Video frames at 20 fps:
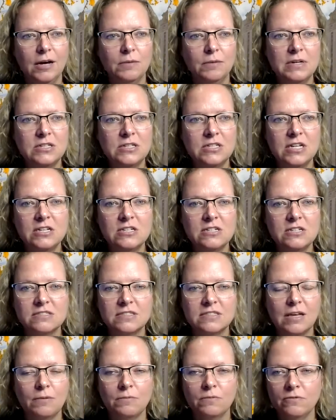It teaches
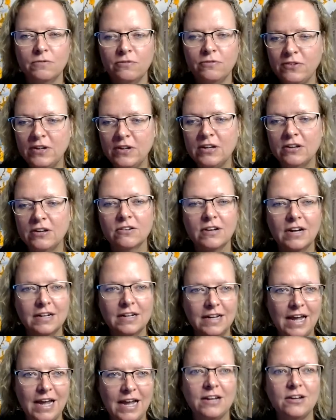them fear
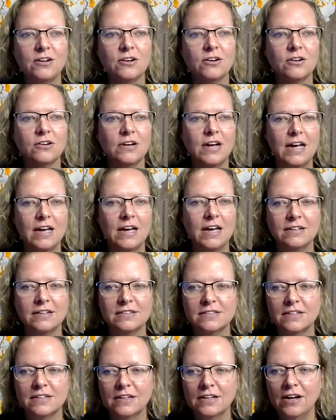and anger and
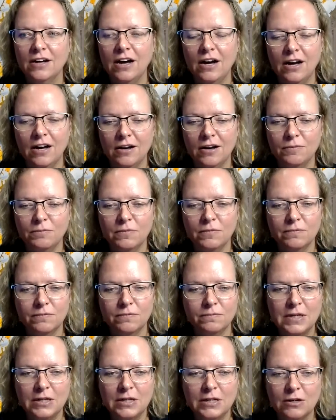
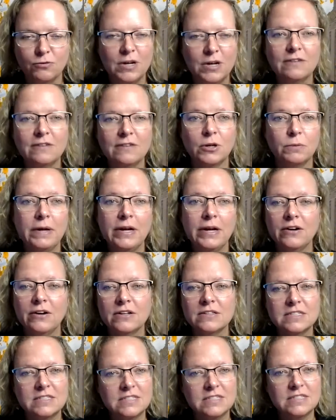being afraid of their
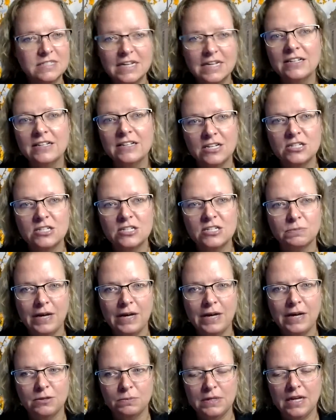parents. It does not teach them
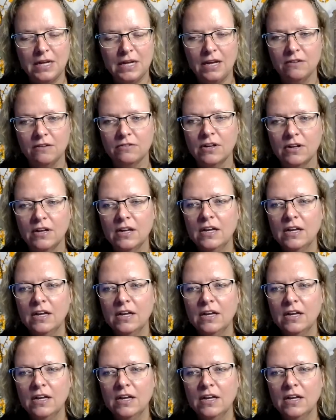how to behave.